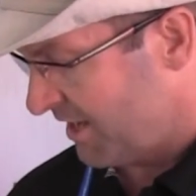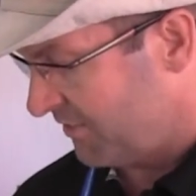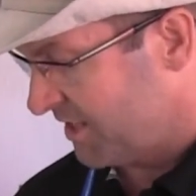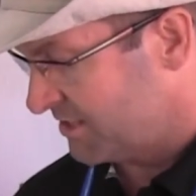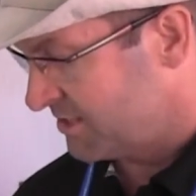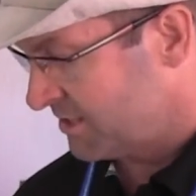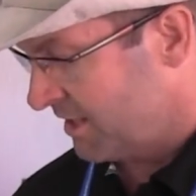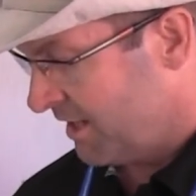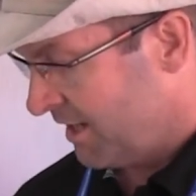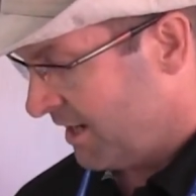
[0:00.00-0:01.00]
at this
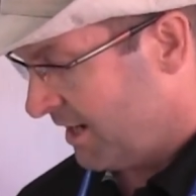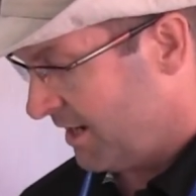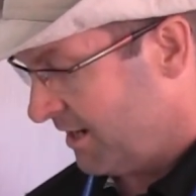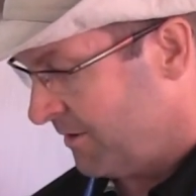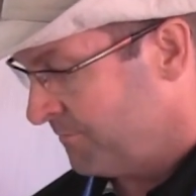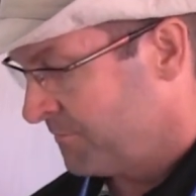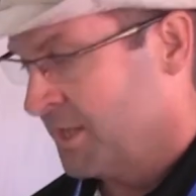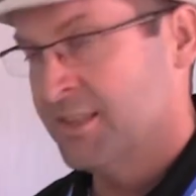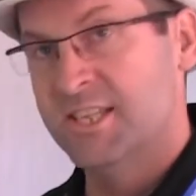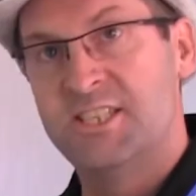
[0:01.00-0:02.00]

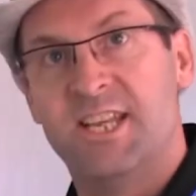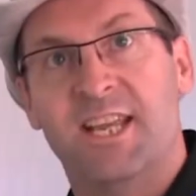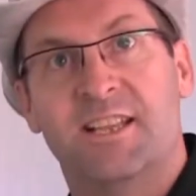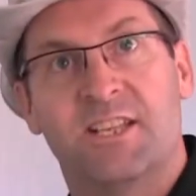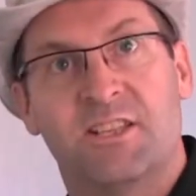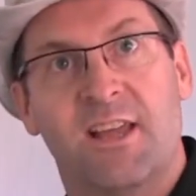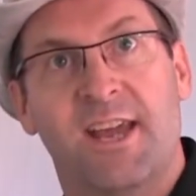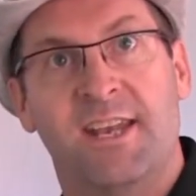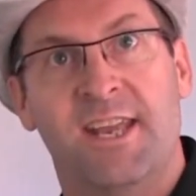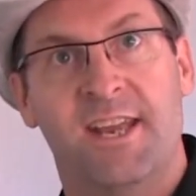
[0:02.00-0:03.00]
the stainless
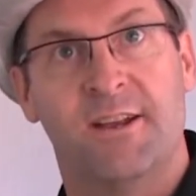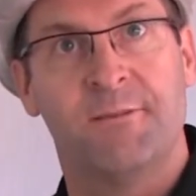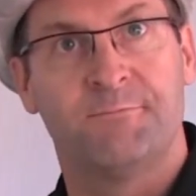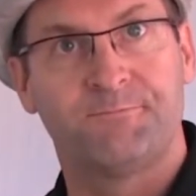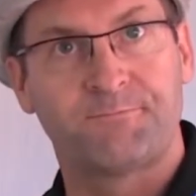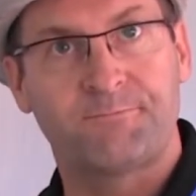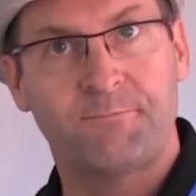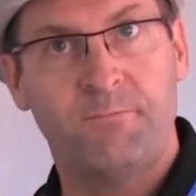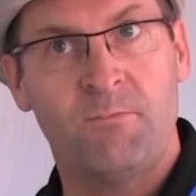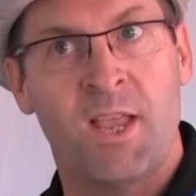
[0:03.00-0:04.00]
line here,
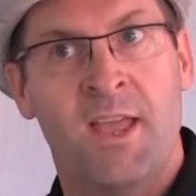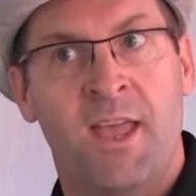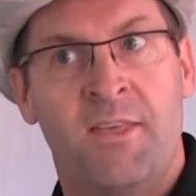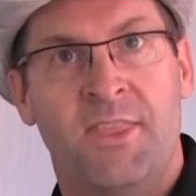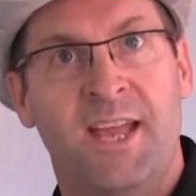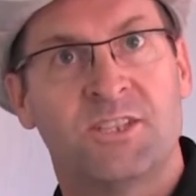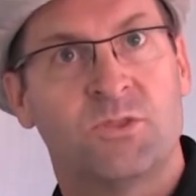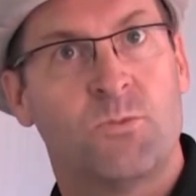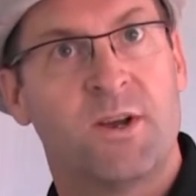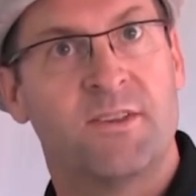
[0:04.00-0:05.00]

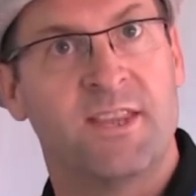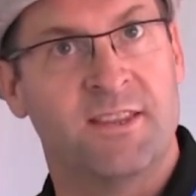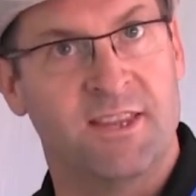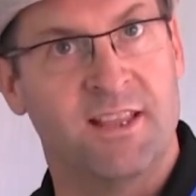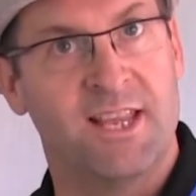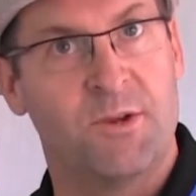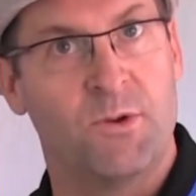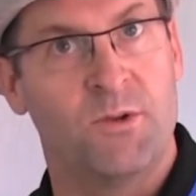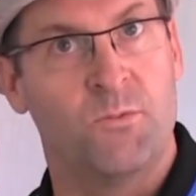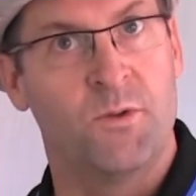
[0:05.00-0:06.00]
that's where the
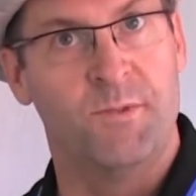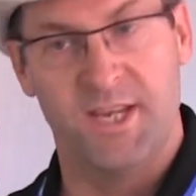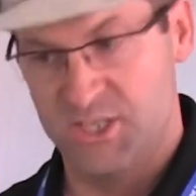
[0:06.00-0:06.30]
liquid would be